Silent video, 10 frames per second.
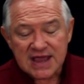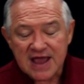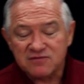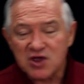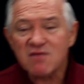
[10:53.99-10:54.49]

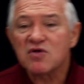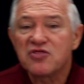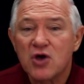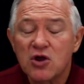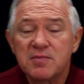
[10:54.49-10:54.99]
Have you ever
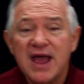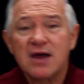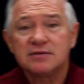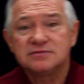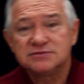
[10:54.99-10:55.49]
thought
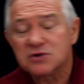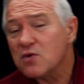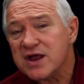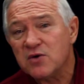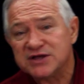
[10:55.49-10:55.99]
about, it's a
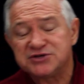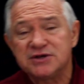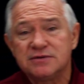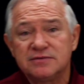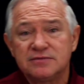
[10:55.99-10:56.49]
great question,